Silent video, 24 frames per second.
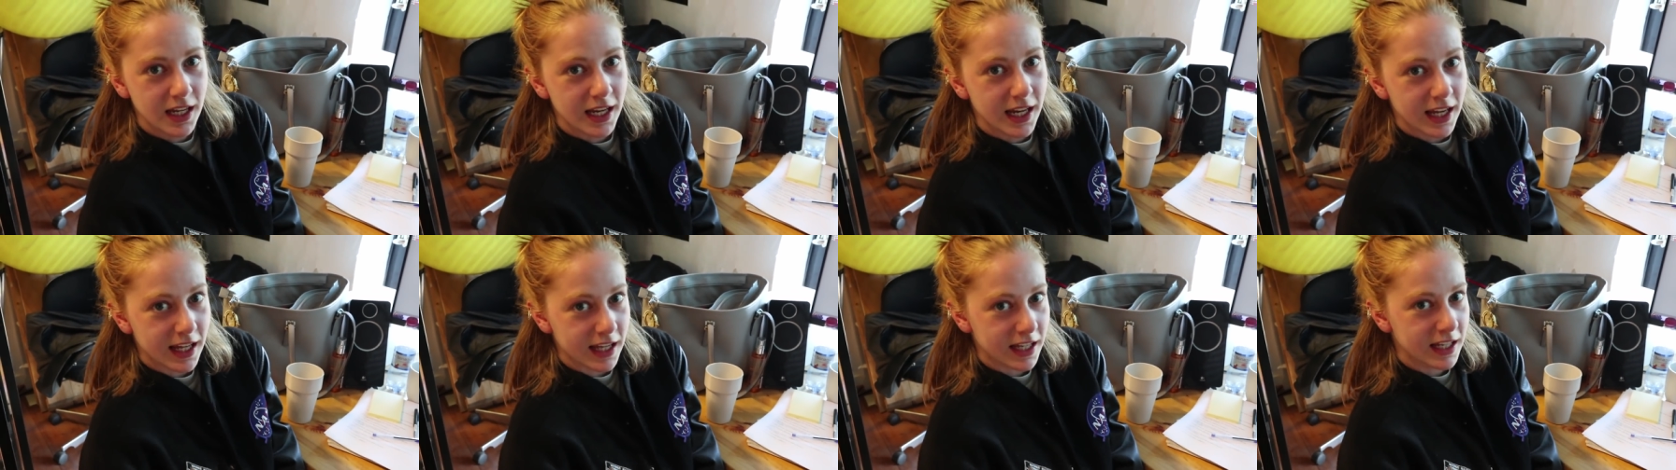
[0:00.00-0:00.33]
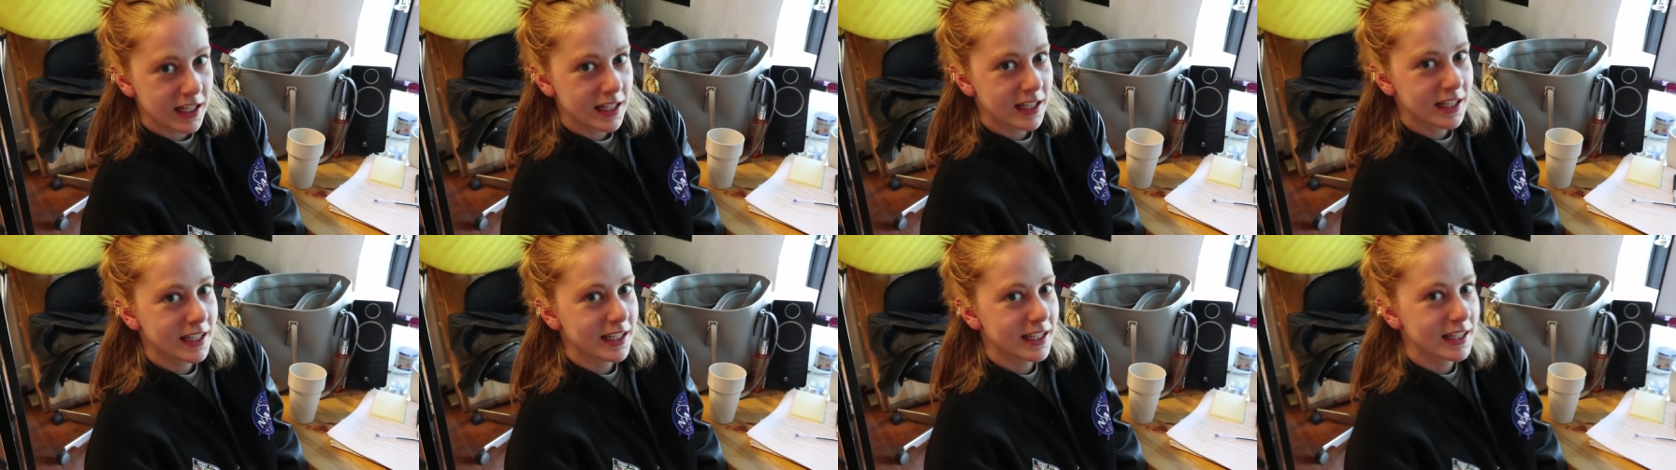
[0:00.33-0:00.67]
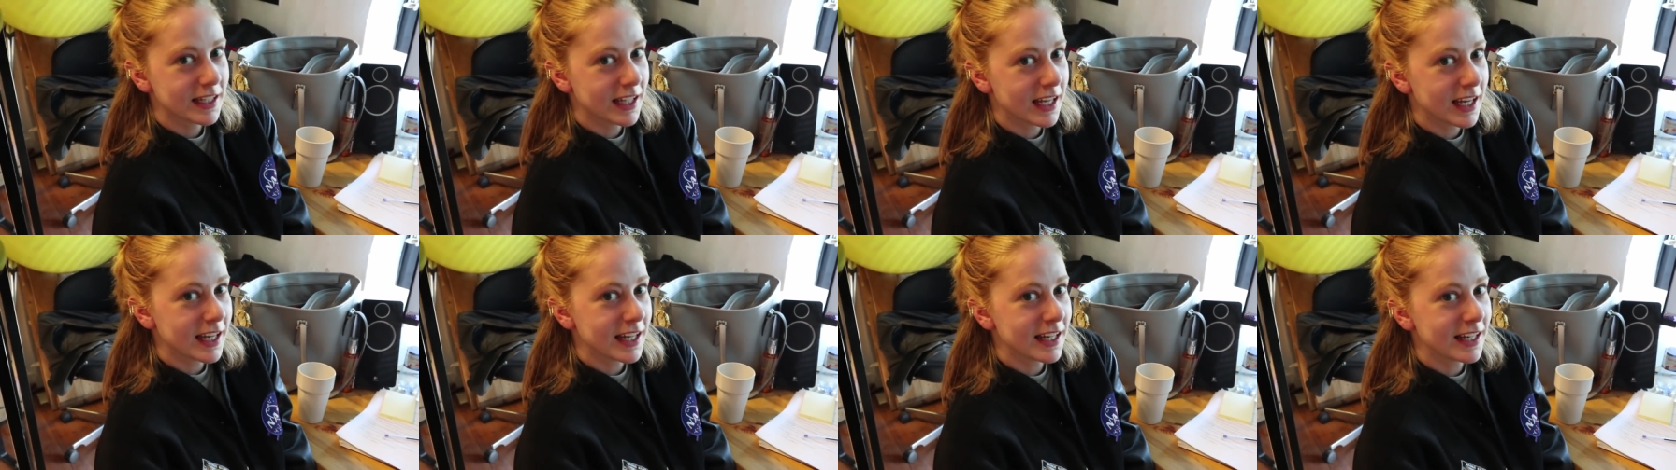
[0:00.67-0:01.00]
and
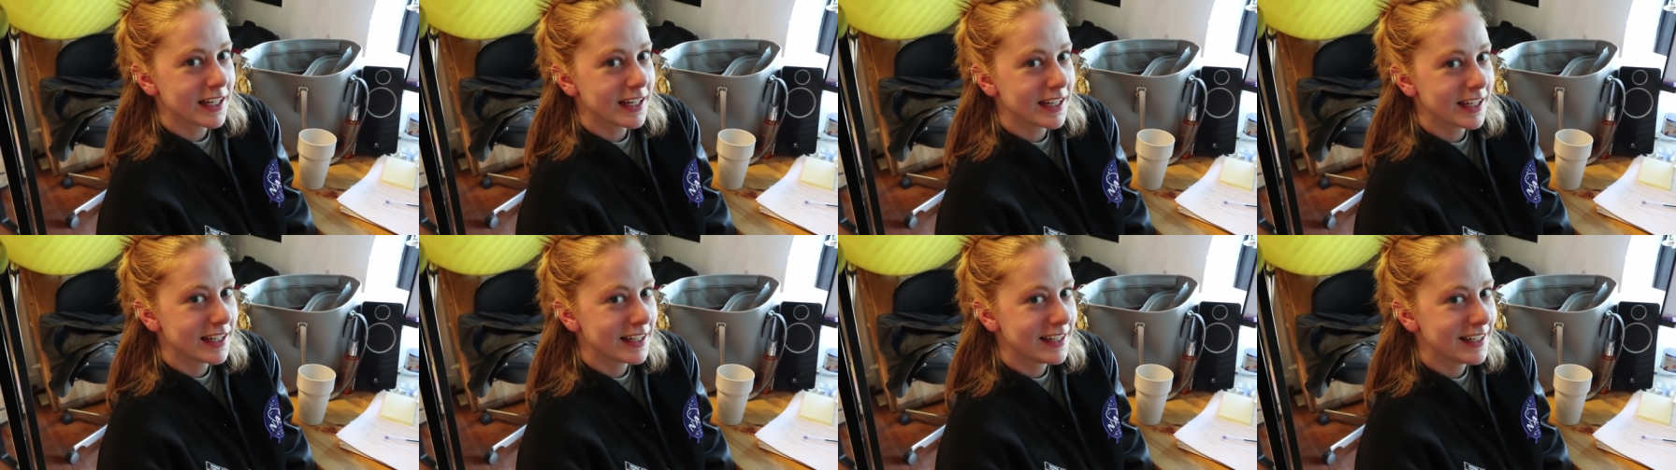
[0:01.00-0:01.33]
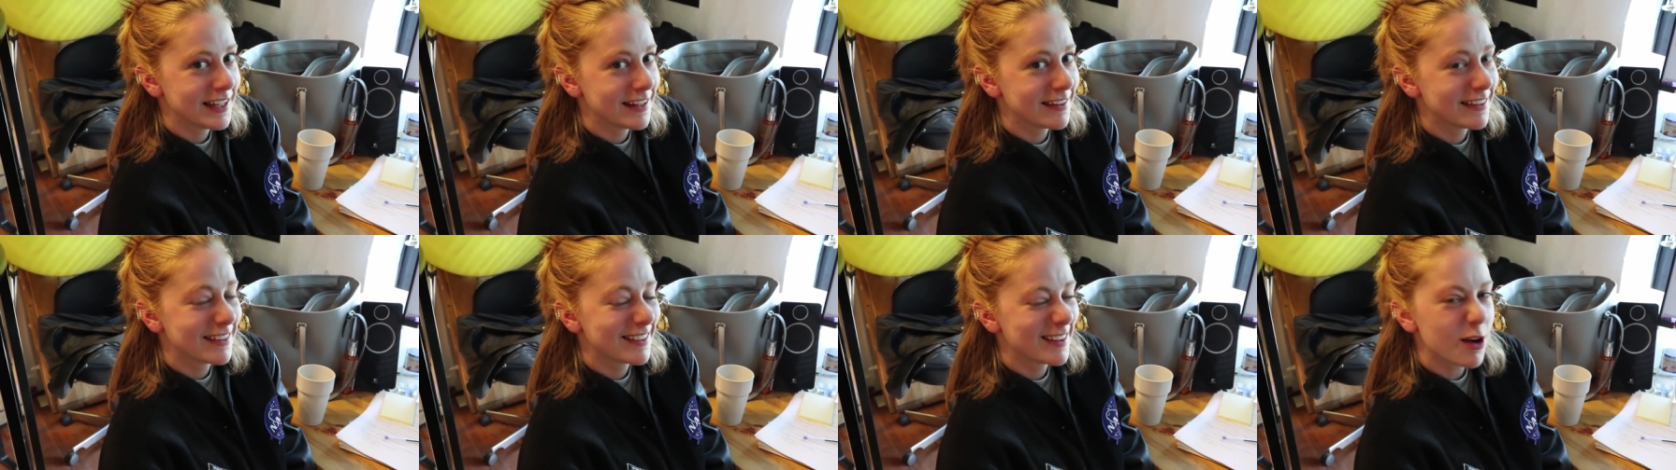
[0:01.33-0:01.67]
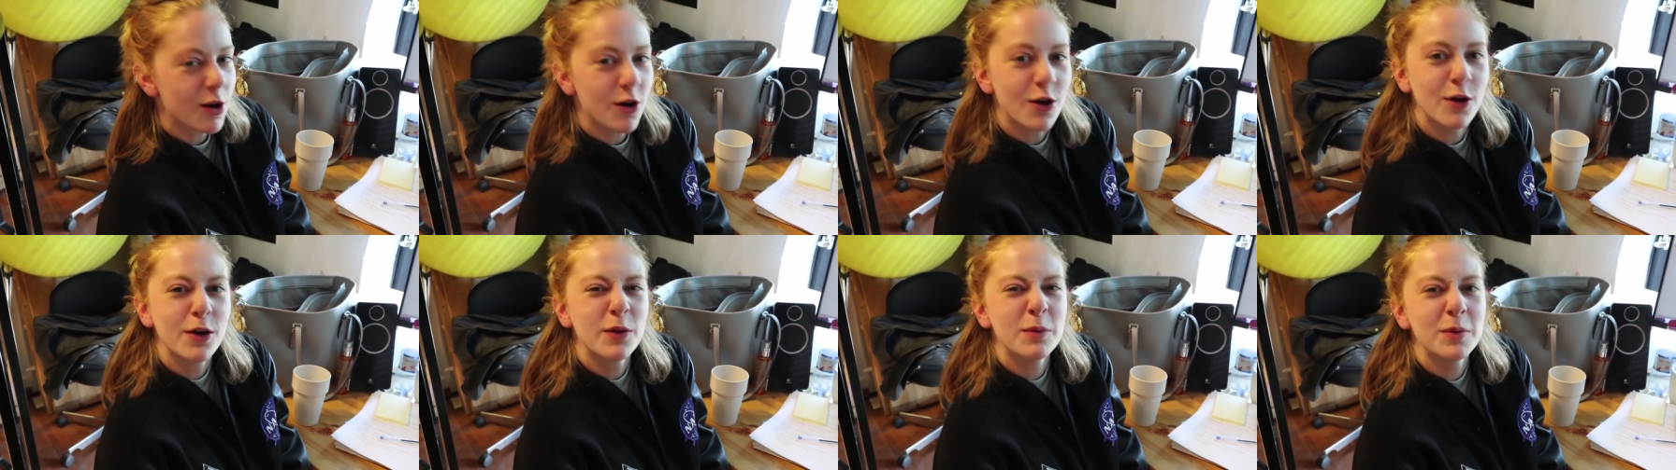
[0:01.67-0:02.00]
then Nisse
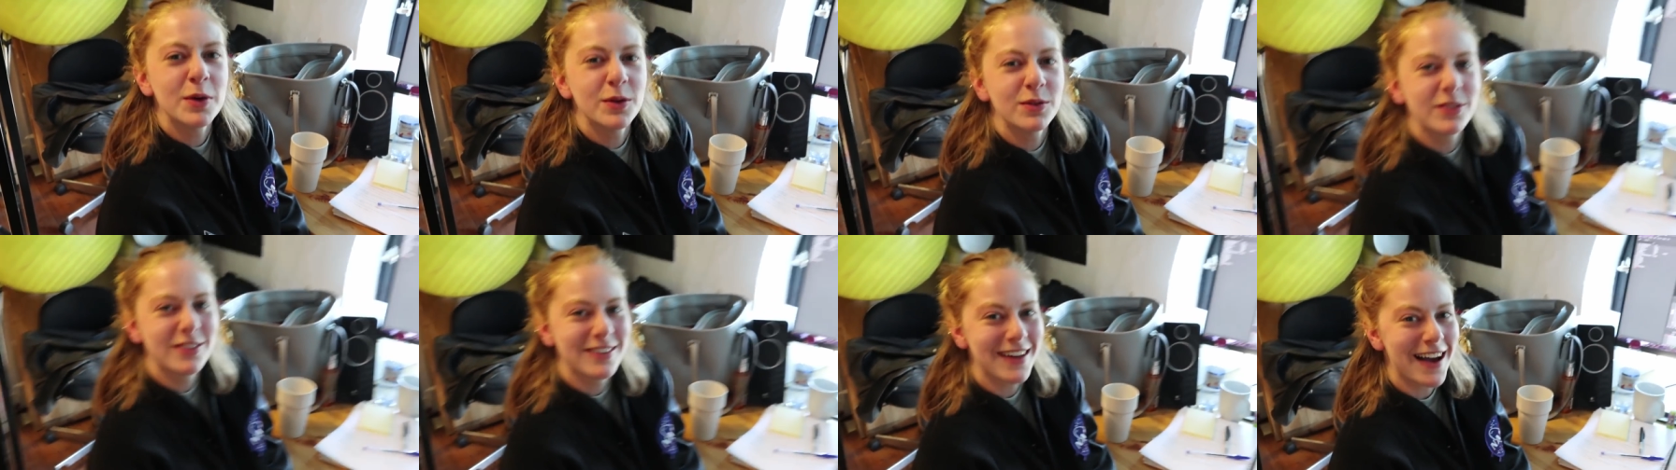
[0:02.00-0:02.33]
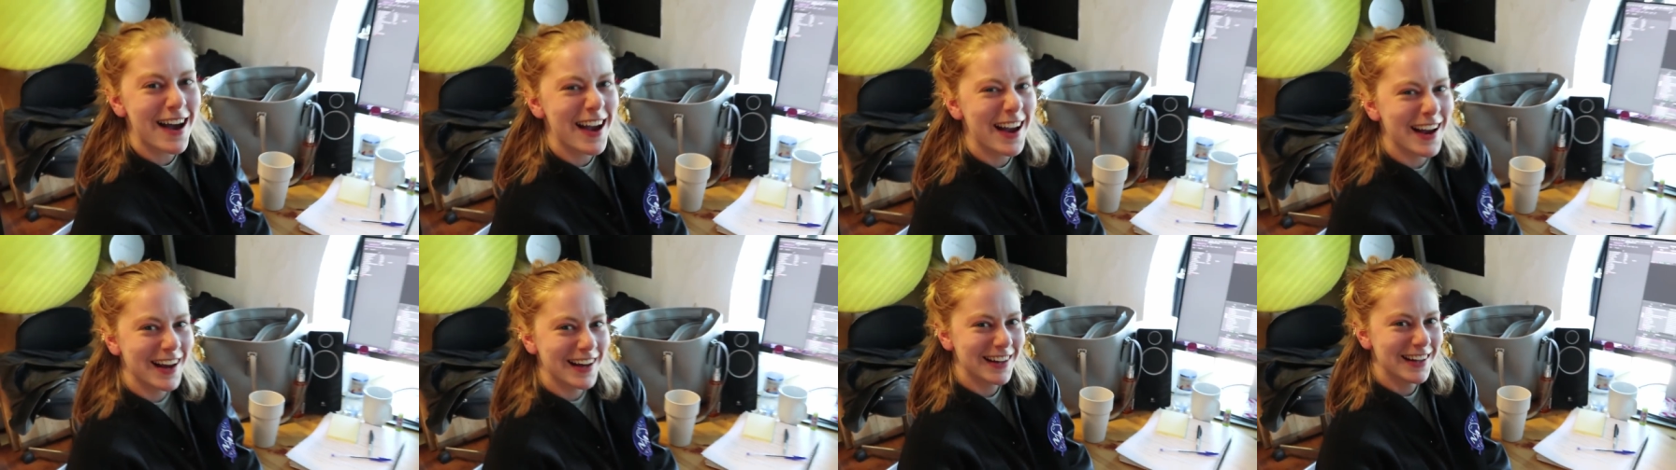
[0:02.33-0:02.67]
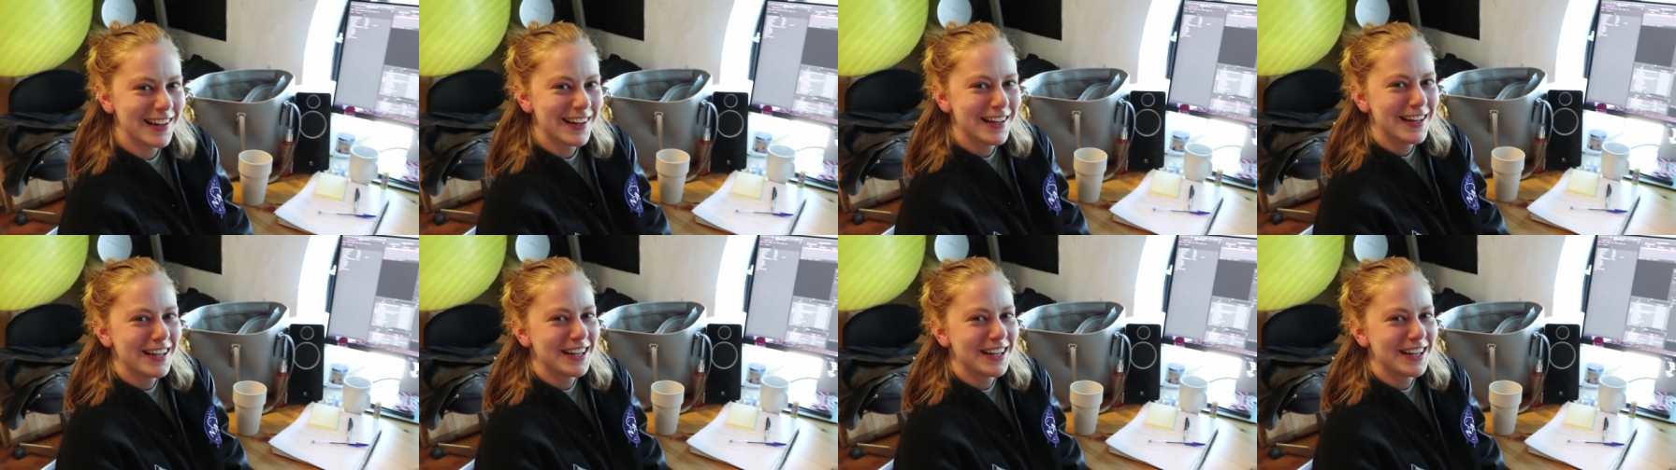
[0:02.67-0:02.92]
almost died.